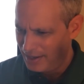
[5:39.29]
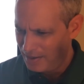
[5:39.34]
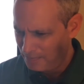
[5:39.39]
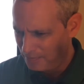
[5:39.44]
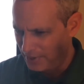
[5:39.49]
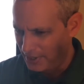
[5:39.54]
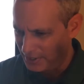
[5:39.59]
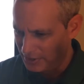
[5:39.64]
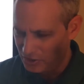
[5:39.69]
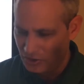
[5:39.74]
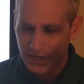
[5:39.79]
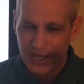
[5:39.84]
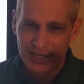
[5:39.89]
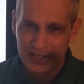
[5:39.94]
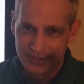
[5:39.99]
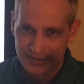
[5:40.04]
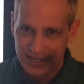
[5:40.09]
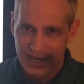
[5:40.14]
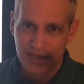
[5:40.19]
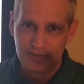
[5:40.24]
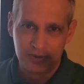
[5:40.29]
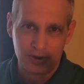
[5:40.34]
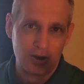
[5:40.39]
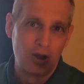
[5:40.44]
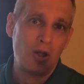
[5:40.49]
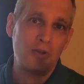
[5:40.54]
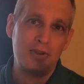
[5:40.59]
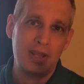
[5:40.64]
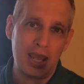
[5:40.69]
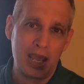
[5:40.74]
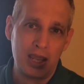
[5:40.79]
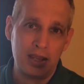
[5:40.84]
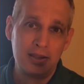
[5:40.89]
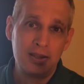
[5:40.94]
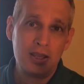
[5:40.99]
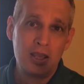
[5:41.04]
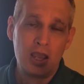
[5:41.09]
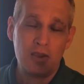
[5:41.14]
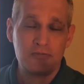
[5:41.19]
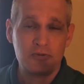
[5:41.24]
but you're not going to stand there all day
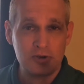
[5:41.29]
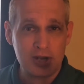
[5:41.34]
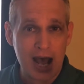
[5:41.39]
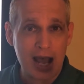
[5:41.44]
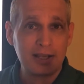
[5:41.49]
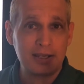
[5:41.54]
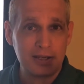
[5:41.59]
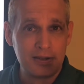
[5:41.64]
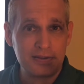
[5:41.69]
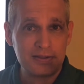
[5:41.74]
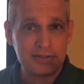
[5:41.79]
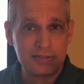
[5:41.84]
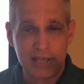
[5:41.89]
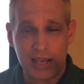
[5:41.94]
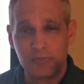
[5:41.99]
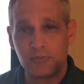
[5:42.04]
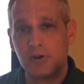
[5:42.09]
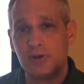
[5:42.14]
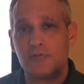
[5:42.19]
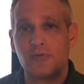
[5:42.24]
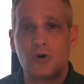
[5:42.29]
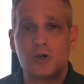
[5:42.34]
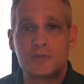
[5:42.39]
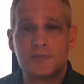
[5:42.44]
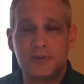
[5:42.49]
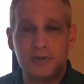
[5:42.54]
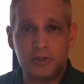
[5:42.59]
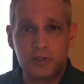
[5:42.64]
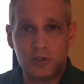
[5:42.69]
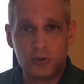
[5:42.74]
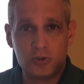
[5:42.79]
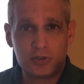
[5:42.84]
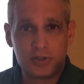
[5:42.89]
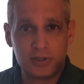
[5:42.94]
if you're not getting the same reinforcement that you